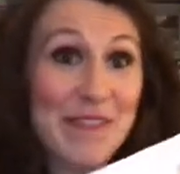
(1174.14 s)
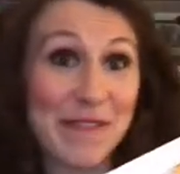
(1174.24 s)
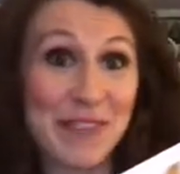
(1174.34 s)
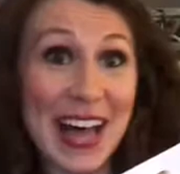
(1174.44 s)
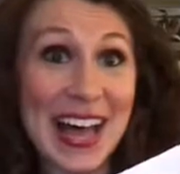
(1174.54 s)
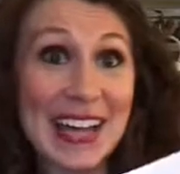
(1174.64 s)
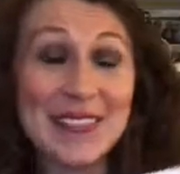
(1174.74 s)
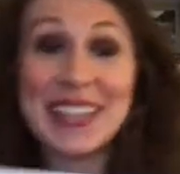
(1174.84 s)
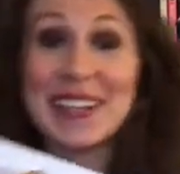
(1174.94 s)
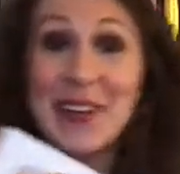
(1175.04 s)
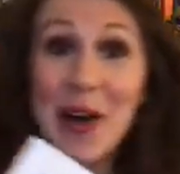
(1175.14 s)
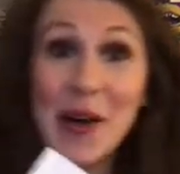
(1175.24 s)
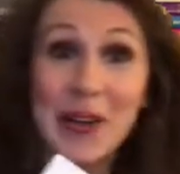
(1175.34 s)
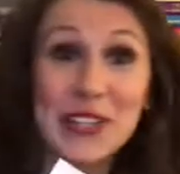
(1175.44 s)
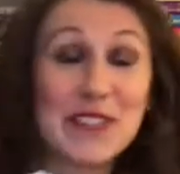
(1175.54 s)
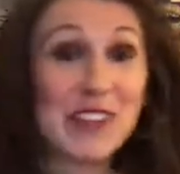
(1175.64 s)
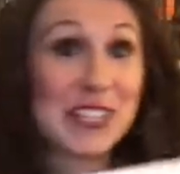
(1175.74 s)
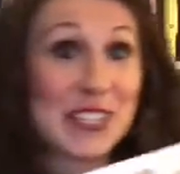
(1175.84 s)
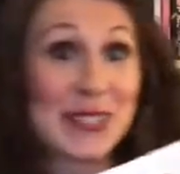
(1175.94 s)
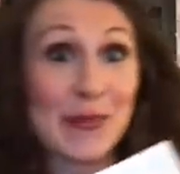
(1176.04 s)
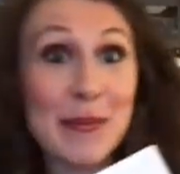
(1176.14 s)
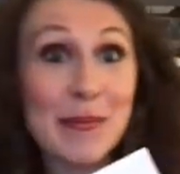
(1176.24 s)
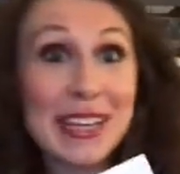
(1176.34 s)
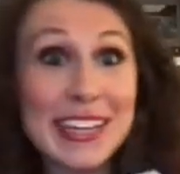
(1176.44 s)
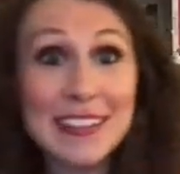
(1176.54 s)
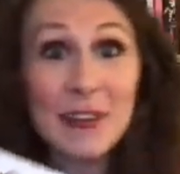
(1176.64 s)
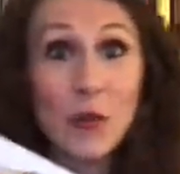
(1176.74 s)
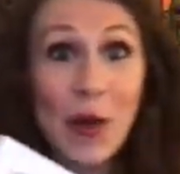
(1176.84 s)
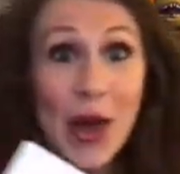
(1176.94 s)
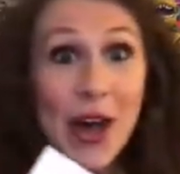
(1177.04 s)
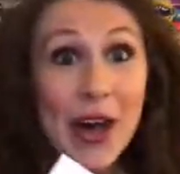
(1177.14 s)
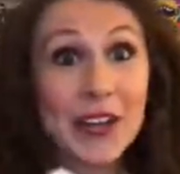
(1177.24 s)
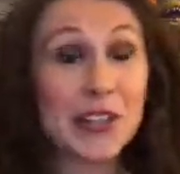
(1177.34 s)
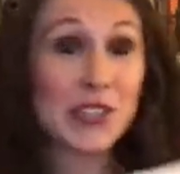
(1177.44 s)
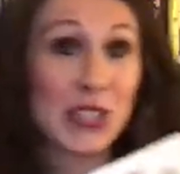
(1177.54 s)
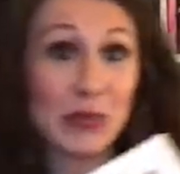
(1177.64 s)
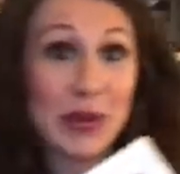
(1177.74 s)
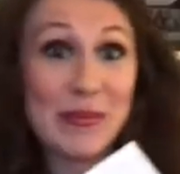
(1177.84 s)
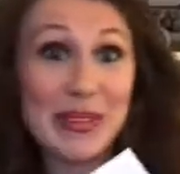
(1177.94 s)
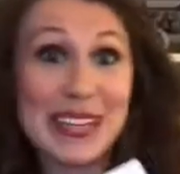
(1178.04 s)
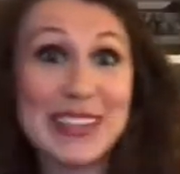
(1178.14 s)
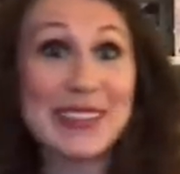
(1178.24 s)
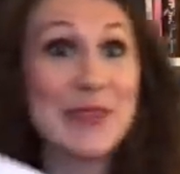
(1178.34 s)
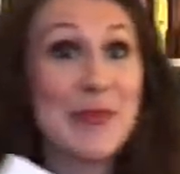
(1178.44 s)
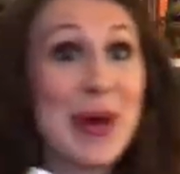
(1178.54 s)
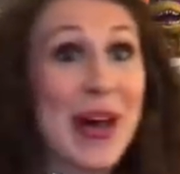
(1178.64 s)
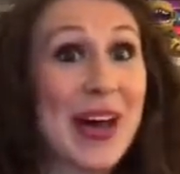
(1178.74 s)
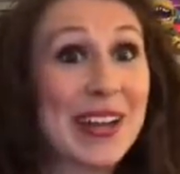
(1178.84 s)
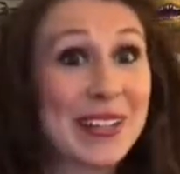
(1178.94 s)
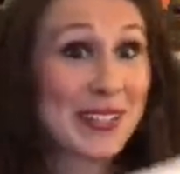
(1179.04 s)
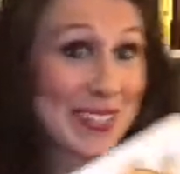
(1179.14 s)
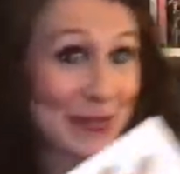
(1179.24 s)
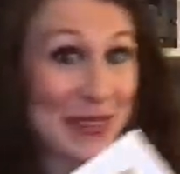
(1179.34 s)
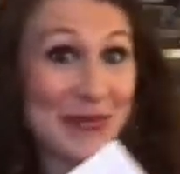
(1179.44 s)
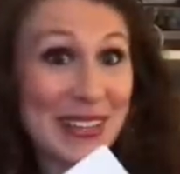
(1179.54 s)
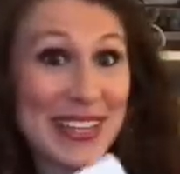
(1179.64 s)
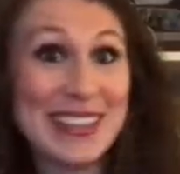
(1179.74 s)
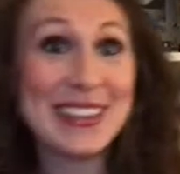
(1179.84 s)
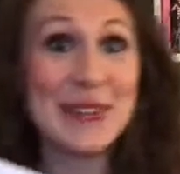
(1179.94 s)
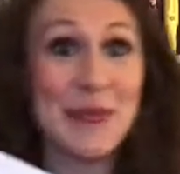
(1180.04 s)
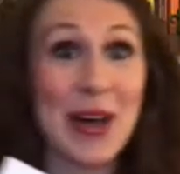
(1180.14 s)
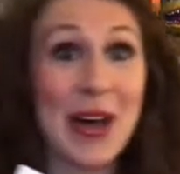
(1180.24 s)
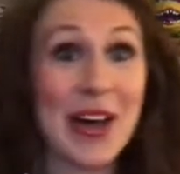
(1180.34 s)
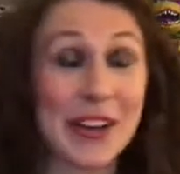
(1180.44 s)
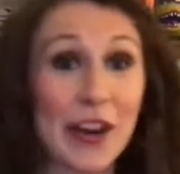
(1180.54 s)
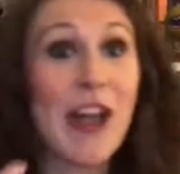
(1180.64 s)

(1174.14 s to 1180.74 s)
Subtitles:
5 little orange fish swimming in the water, swimming in the water, swimming in the water.